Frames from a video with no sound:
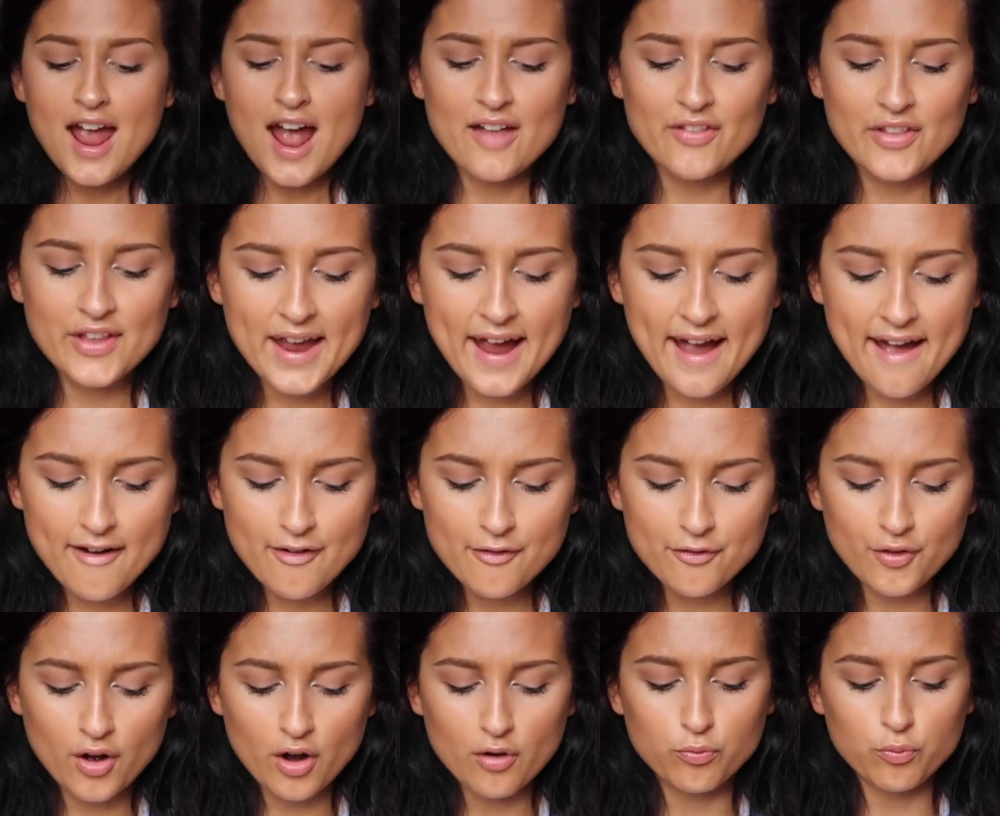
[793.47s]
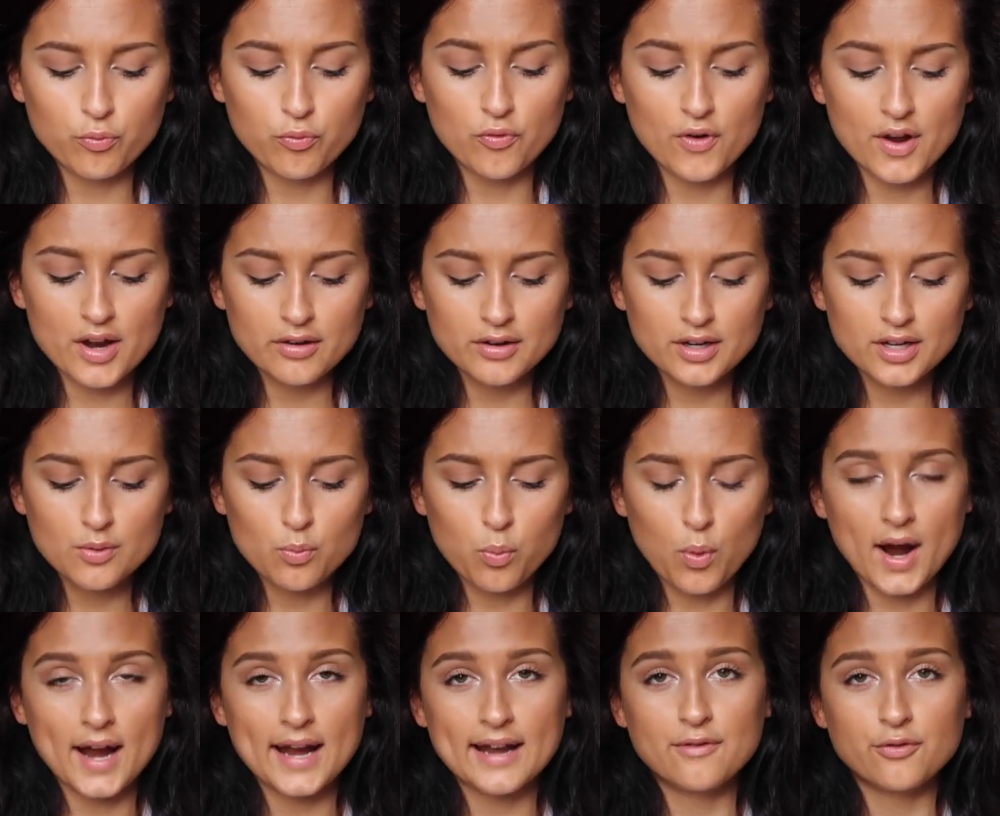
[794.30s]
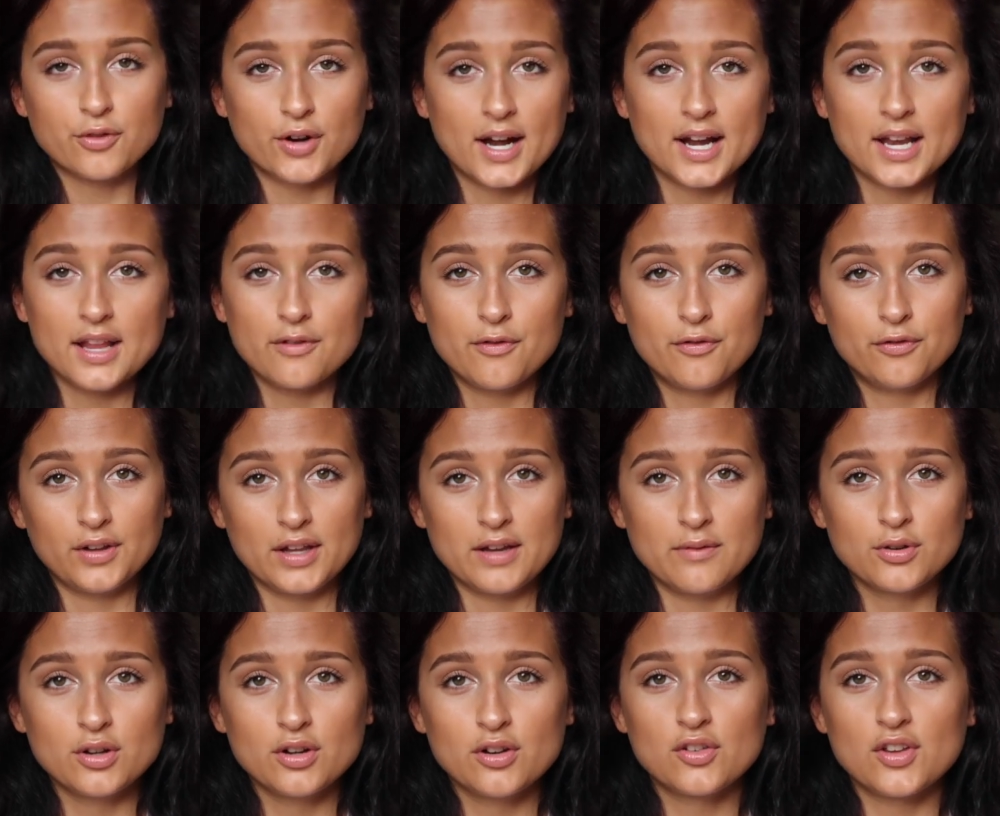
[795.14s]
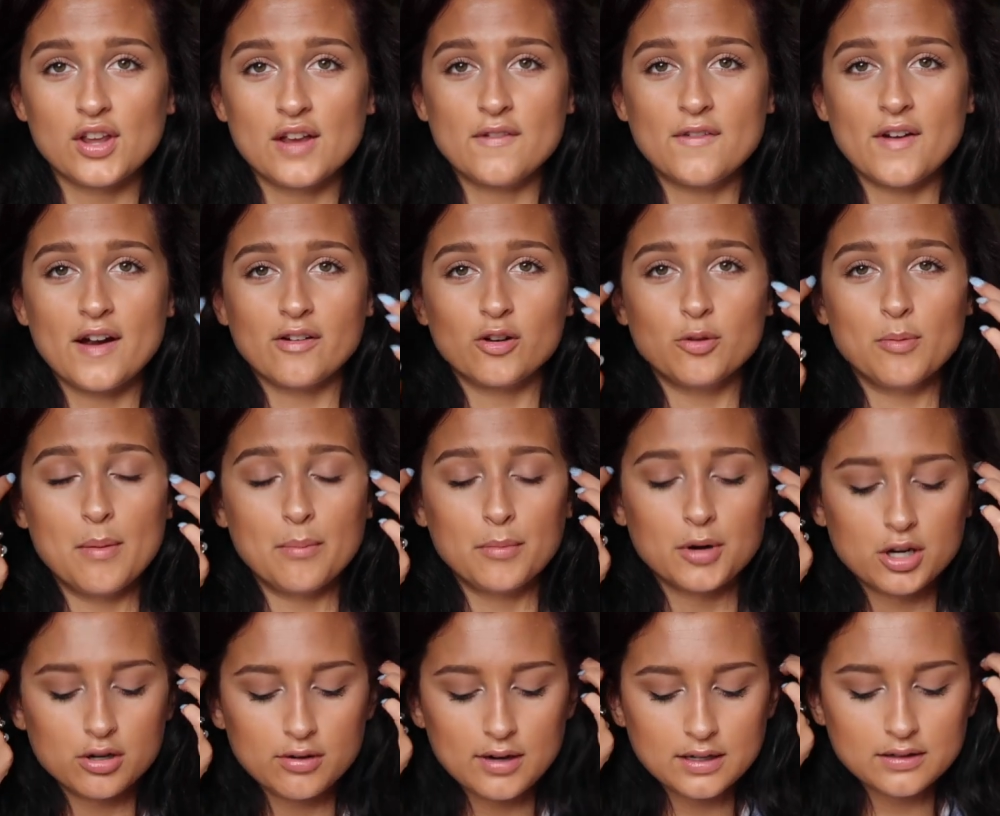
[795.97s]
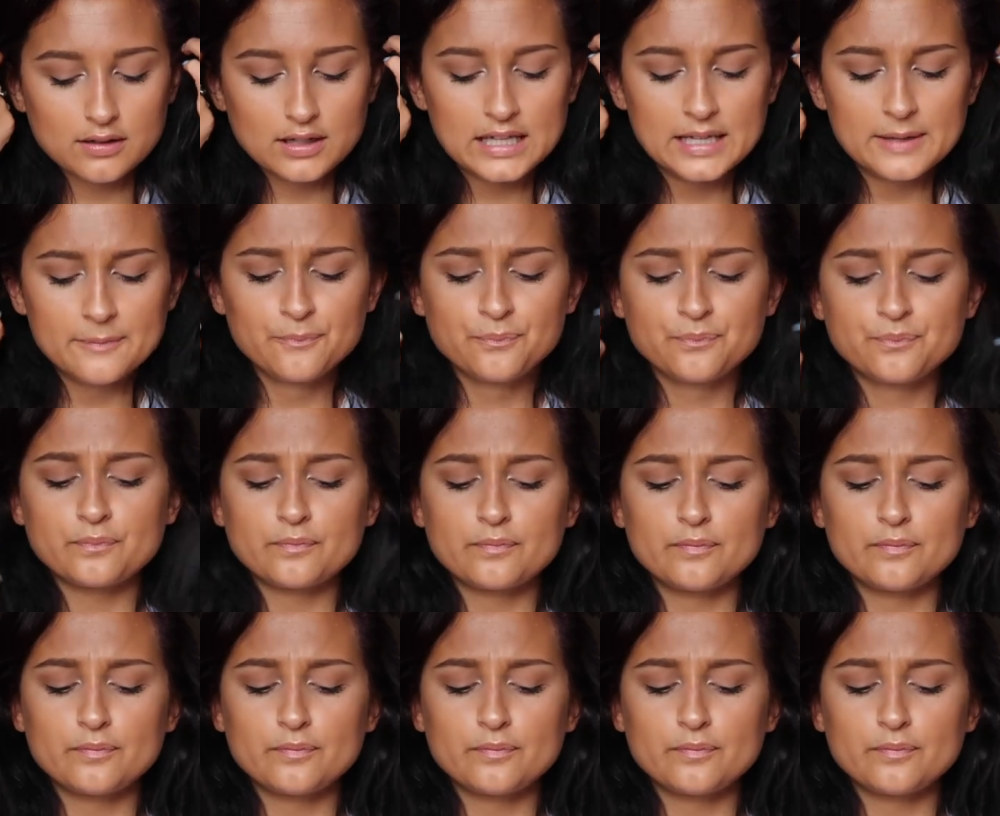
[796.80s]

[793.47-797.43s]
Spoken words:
And they have a very wide variety of flavors, if I remember correctly.